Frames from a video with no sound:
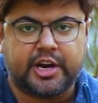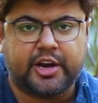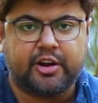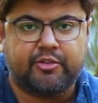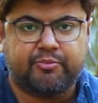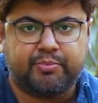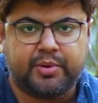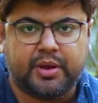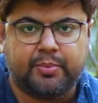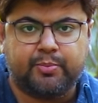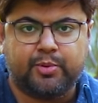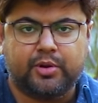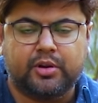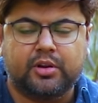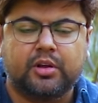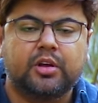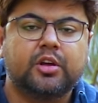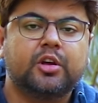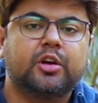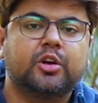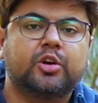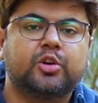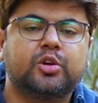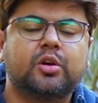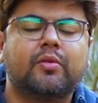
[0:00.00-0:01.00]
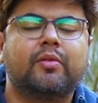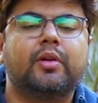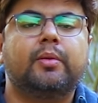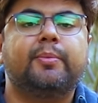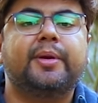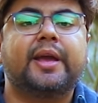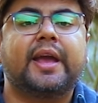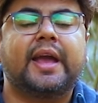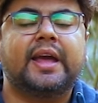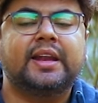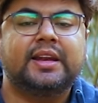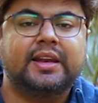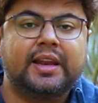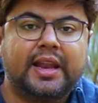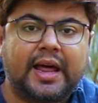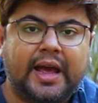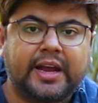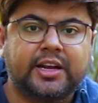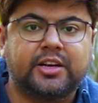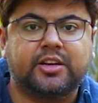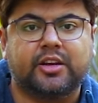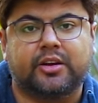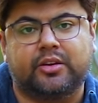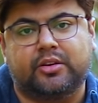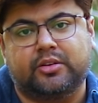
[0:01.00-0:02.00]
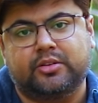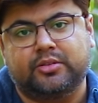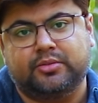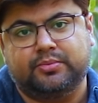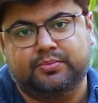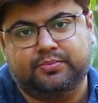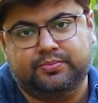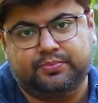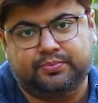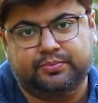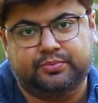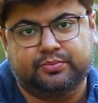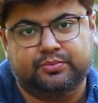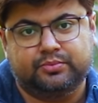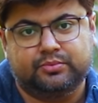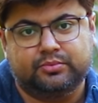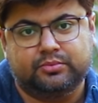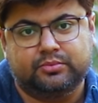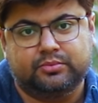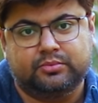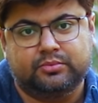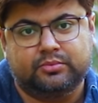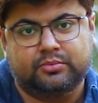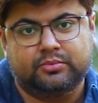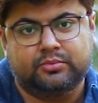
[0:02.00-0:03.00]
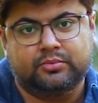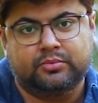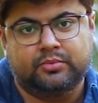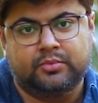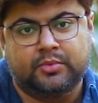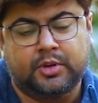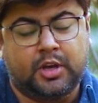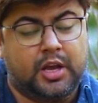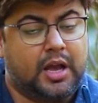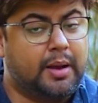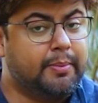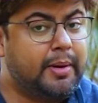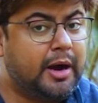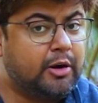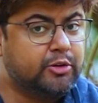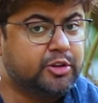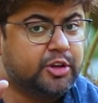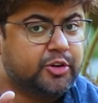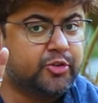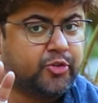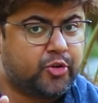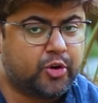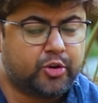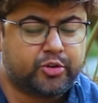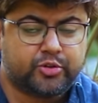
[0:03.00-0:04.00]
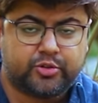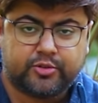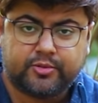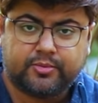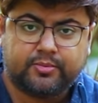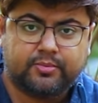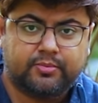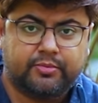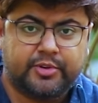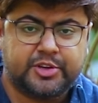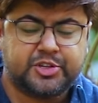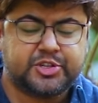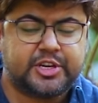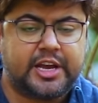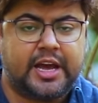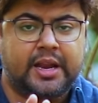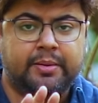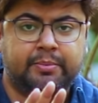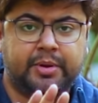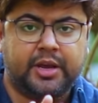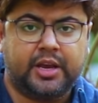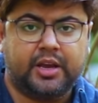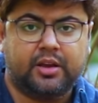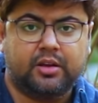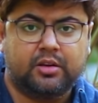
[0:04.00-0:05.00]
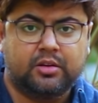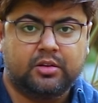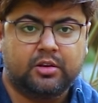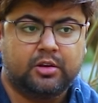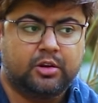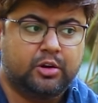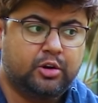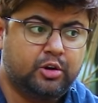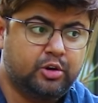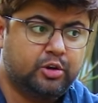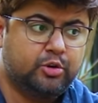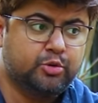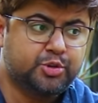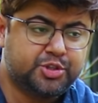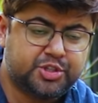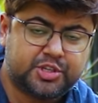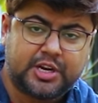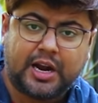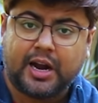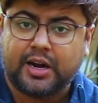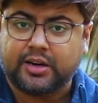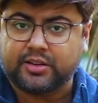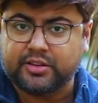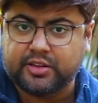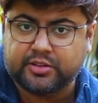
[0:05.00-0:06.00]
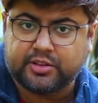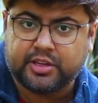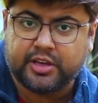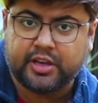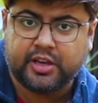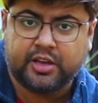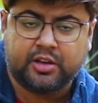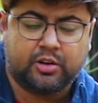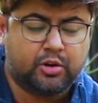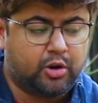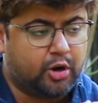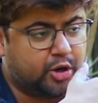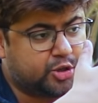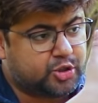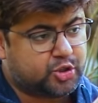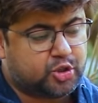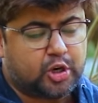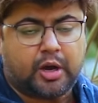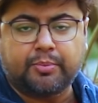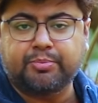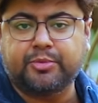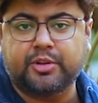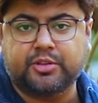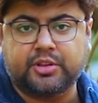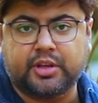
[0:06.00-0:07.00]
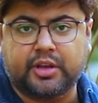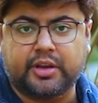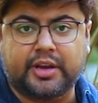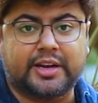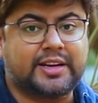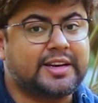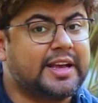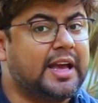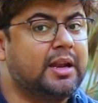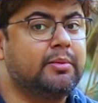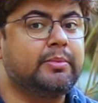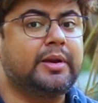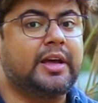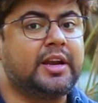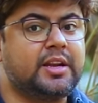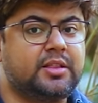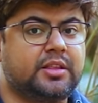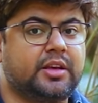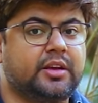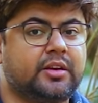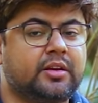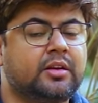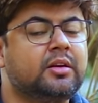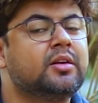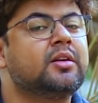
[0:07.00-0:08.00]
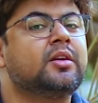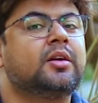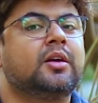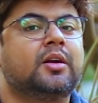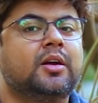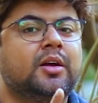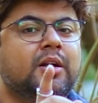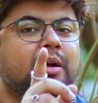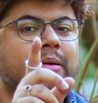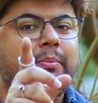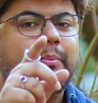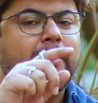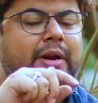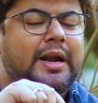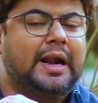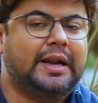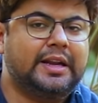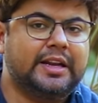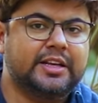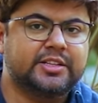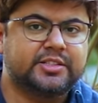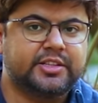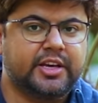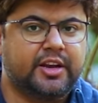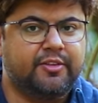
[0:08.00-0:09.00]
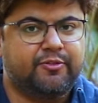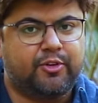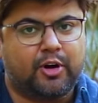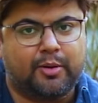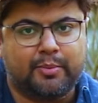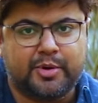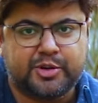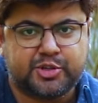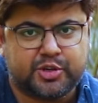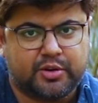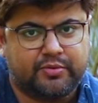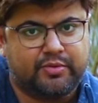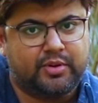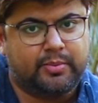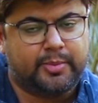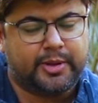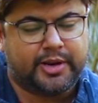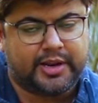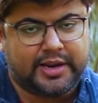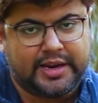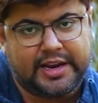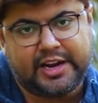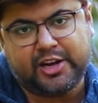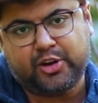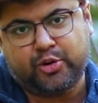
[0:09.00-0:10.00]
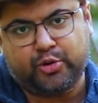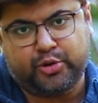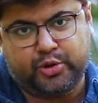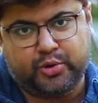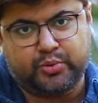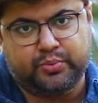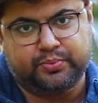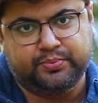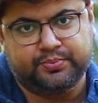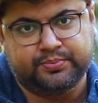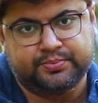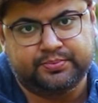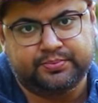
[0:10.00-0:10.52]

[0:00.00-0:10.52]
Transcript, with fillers: kind of people, you will be enlightened about the truth, which can be to start the thing or stop the thing. It can be anything, but at least the information will be relayed to you.